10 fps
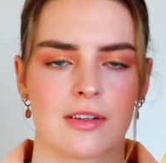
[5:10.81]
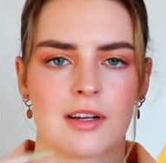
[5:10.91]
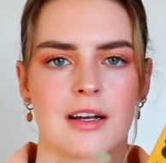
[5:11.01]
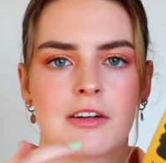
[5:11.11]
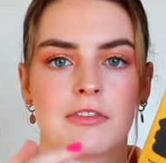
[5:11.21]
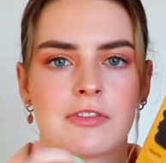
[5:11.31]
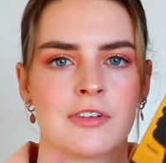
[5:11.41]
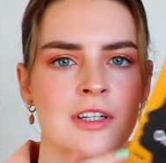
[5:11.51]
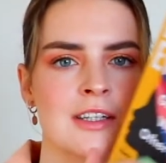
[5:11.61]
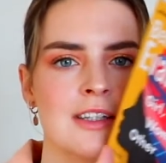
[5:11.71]
are kind of
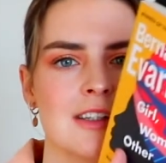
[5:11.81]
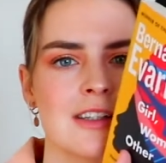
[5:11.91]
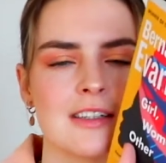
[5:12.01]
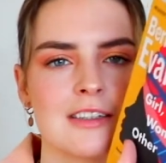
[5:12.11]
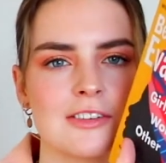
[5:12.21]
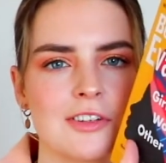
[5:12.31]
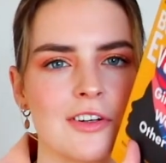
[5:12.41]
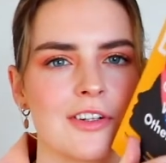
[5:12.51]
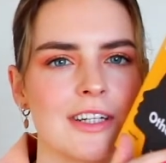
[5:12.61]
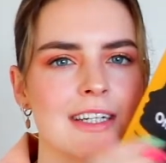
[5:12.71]

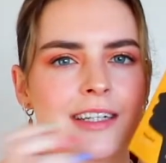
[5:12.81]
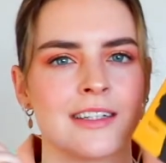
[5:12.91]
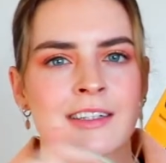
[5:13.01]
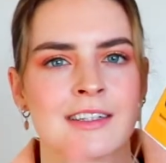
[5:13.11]
slowly